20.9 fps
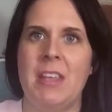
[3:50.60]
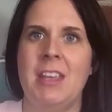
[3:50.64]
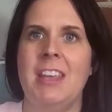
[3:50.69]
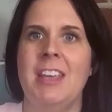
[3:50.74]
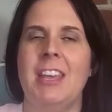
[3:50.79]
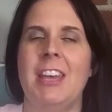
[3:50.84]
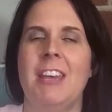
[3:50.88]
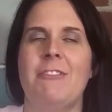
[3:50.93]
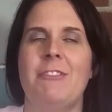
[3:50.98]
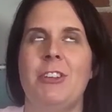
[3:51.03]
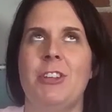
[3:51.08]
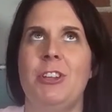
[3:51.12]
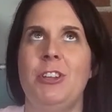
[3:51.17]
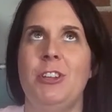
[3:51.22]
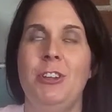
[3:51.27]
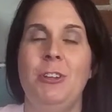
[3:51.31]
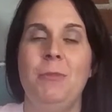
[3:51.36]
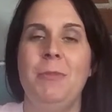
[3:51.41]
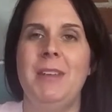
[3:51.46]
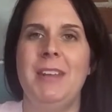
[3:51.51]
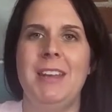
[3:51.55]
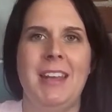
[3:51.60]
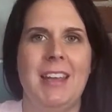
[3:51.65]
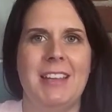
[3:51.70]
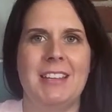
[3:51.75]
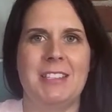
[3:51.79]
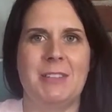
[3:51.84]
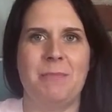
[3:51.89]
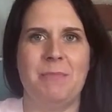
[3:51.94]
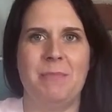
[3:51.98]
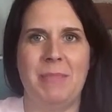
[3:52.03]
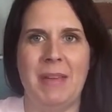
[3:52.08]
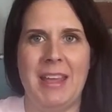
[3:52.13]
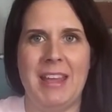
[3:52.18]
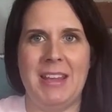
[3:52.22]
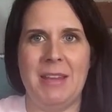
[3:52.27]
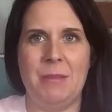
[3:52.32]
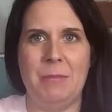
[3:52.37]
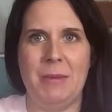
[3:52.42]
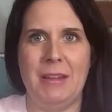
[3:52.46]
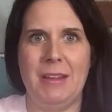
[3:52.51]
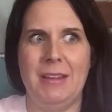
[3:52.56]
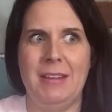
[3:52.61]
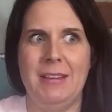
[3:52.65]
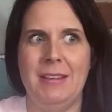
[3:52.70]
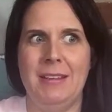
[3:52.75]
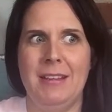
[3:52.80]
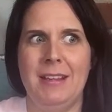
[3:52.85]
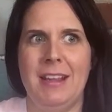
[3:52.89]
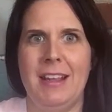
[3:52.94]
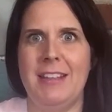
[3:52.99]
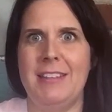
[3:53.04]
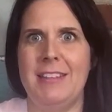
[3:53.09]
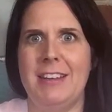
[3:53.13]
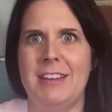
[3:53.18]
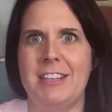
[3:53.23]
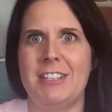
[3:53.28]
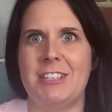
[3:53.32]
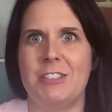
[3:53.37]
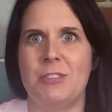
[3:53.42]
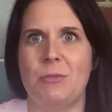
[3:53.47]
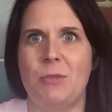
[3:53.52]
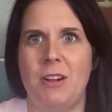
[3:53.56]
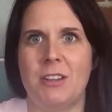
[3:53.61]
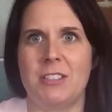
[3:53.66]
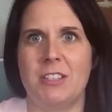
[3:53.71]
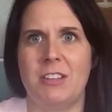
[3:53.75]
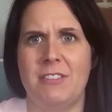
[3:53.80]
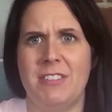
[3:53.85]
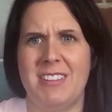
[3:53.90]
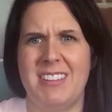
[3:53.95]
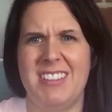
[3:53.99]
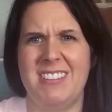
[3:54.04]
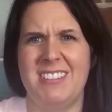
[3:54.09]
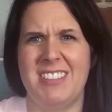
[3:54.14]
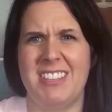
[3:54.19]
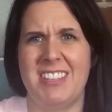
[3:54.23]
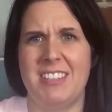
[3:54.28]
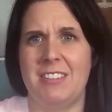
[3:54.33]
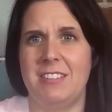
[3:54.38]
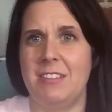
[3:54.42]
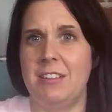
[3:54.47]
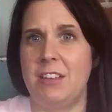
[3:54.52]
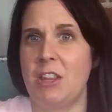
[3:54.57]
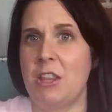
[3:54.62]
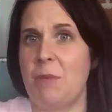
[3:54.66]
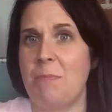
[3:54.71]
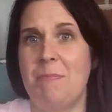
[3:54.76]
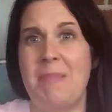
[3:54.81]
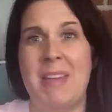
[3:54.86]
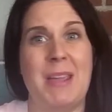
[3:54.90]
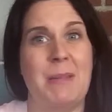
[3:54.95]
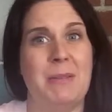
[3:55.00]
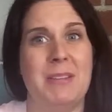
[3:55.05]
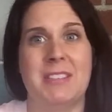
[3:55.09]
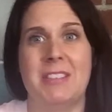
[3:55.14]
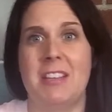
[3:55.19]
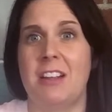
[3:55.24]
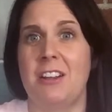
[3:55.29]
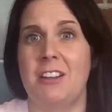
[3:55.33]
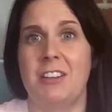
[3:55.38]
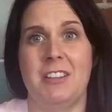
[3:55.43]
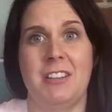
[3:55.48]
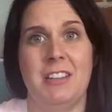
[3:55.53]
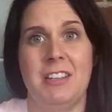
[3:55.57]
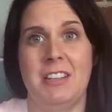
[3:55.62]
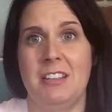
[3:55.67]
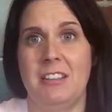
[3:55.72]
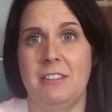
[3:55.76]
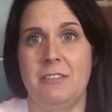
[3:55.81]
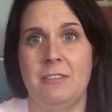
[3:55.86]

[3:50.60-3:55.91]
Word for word: if a human has a baby and then it just walks off and leaves it, the baby's not going to live.